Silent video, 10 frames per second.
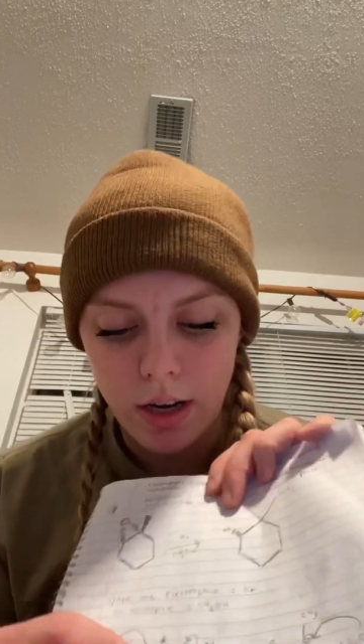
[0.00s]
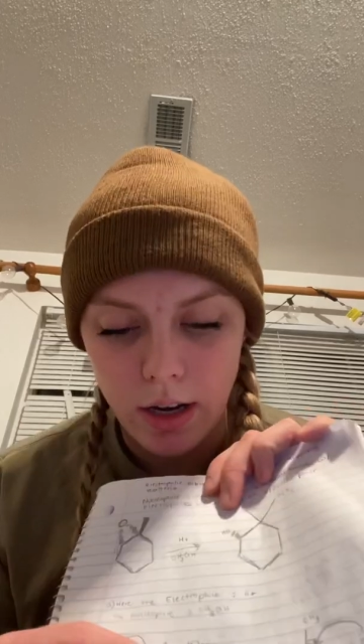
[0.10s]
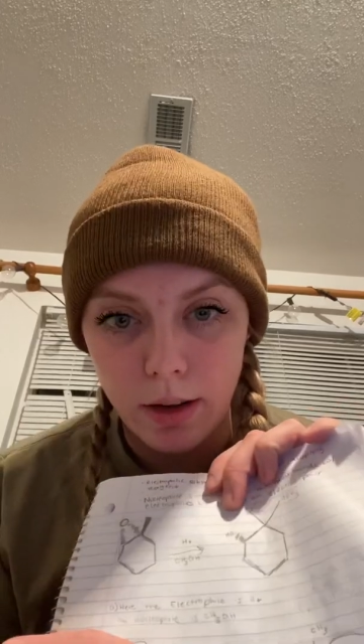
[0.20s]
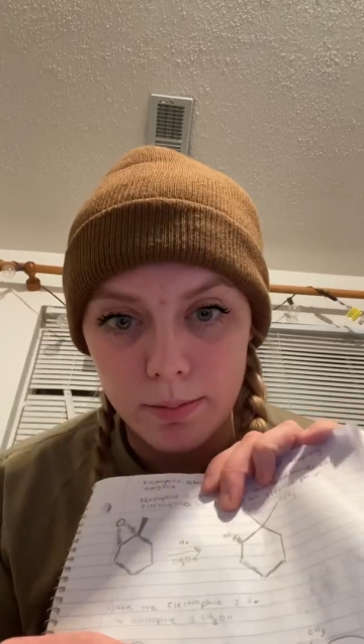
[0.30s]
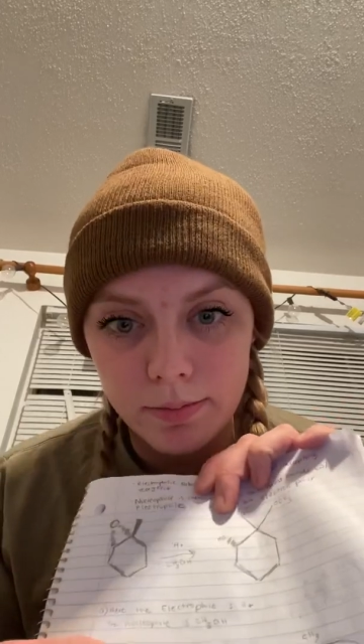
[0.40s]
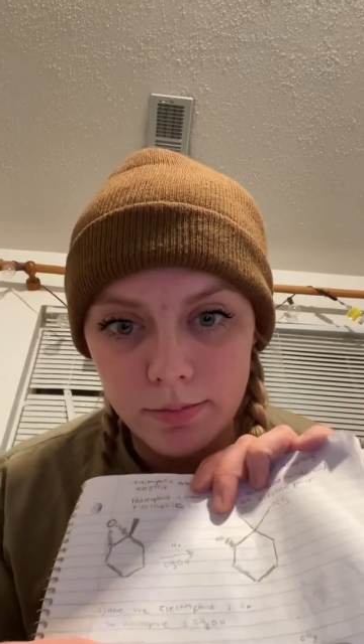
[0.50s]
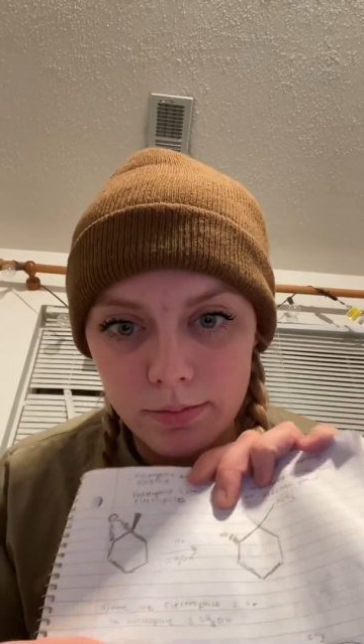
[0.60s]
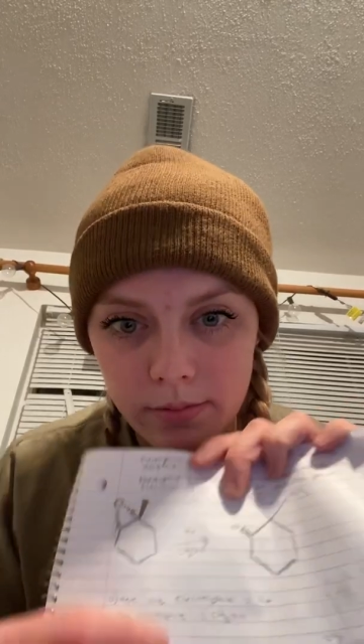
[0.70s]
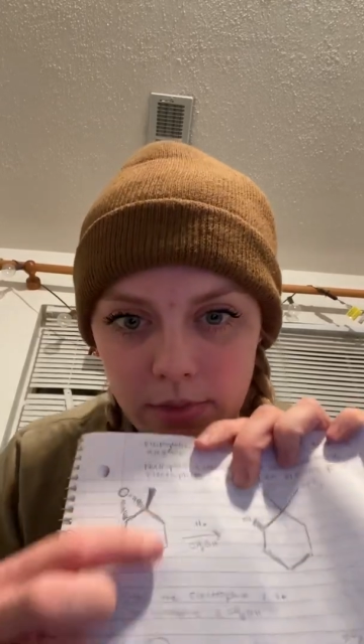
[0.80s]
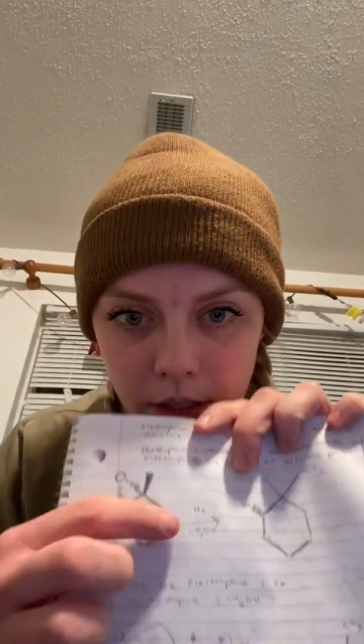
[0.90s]
So
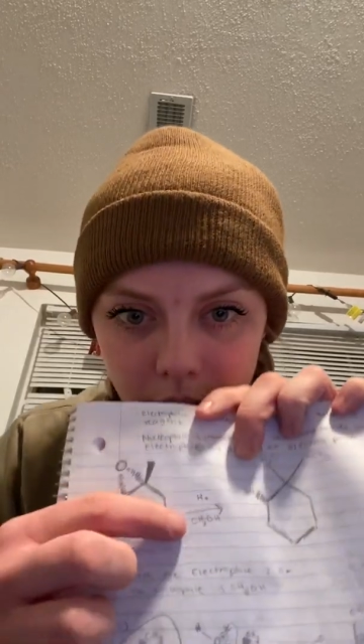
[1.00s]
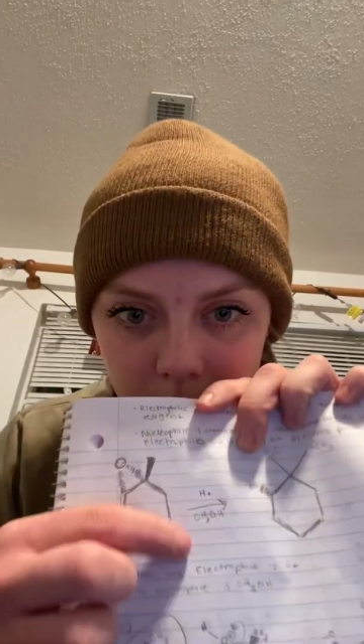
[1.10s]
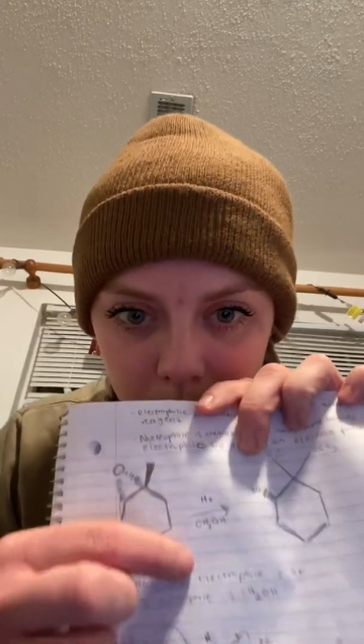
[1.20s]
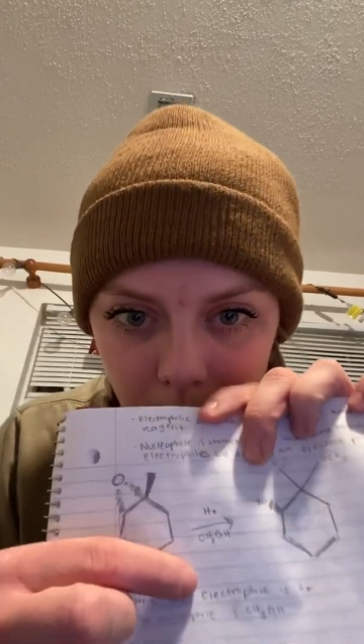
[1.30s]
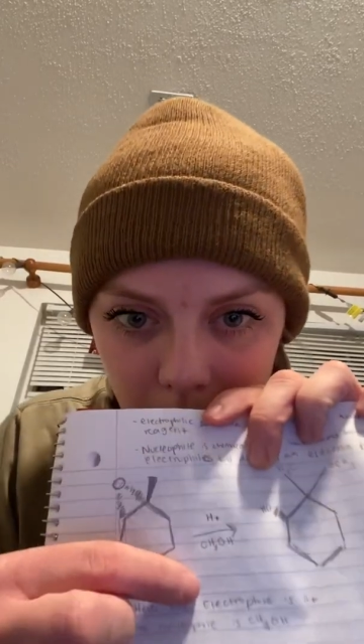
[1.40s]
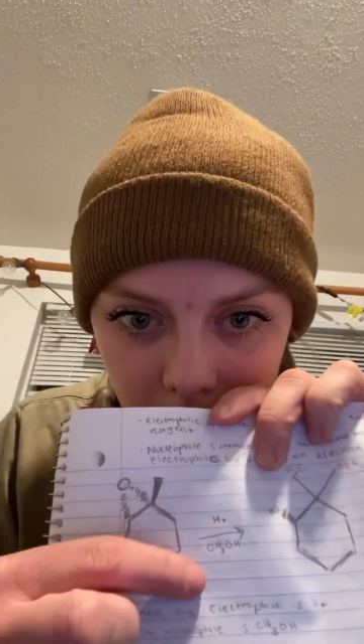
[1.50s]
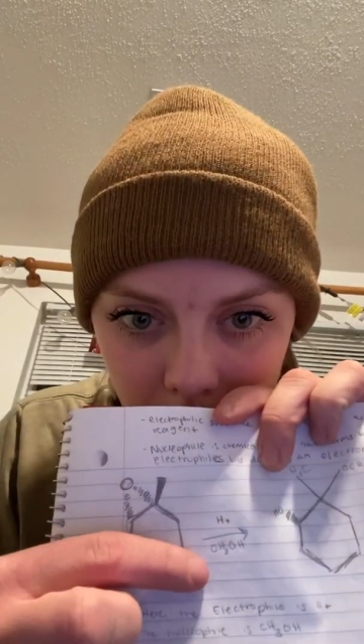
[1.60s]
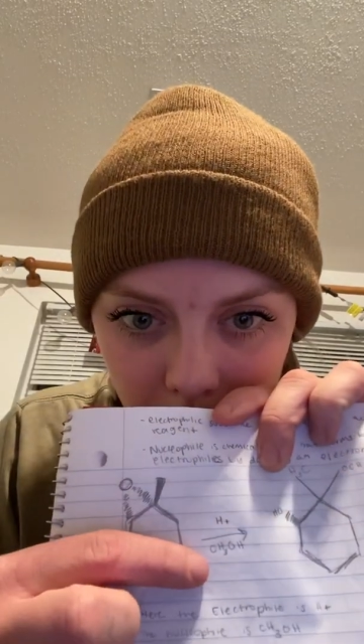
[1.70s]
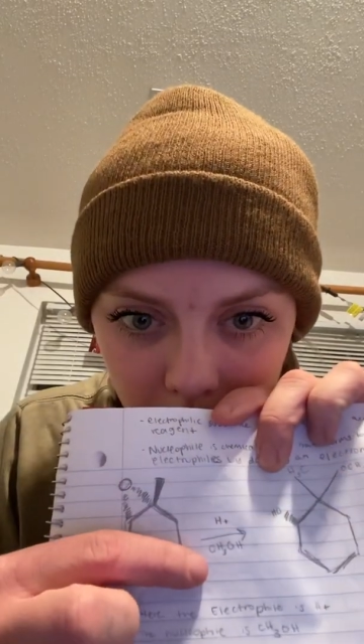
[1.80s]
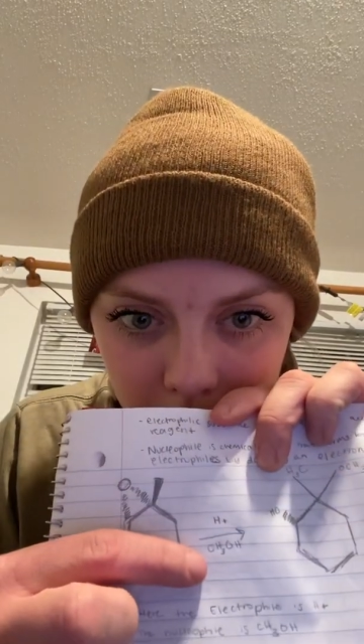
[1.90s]
that's right
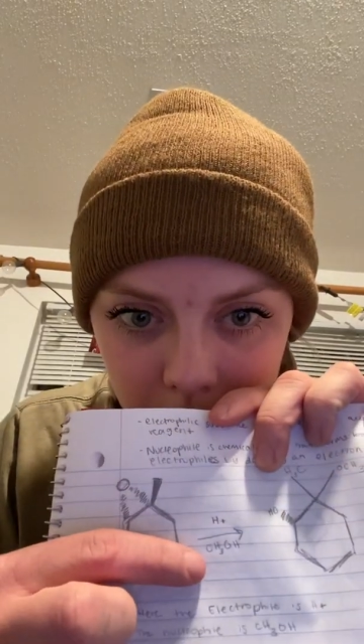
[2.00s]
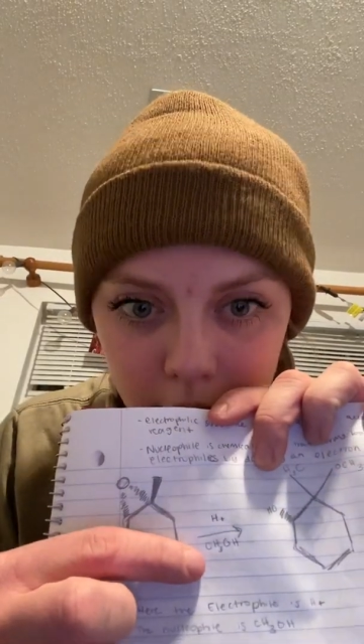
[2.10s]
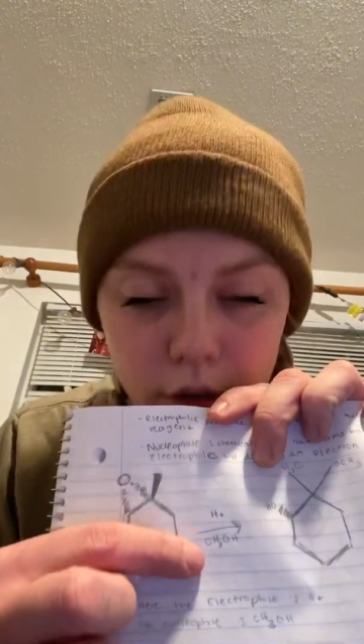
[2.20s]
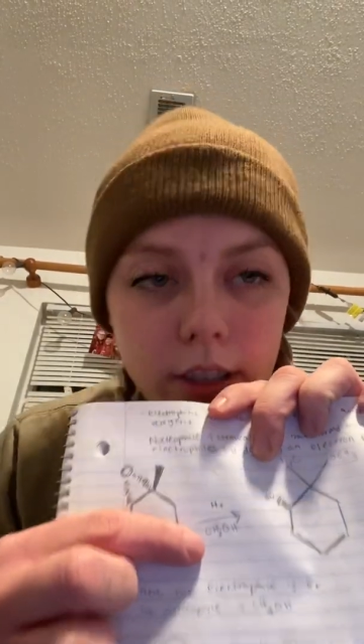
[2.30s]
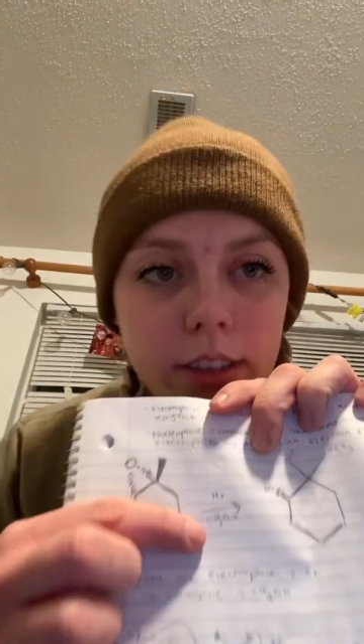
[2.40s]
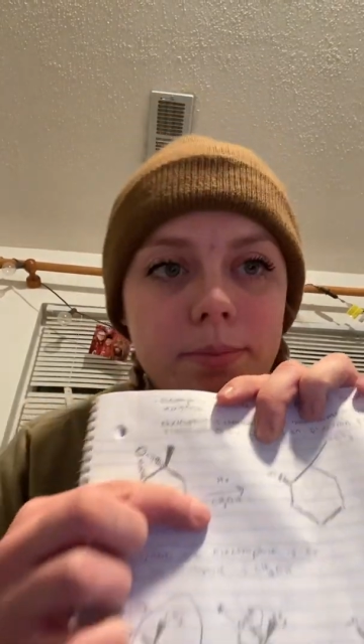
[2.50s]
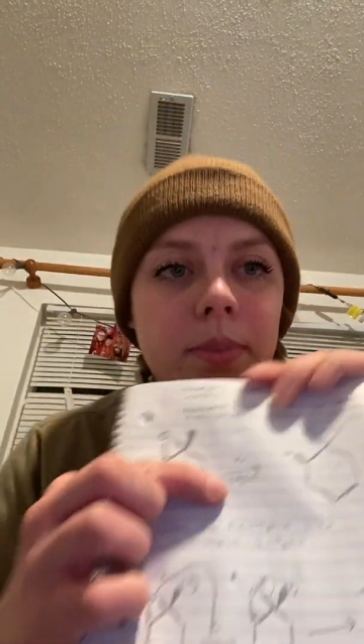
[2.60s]
there in the drawing.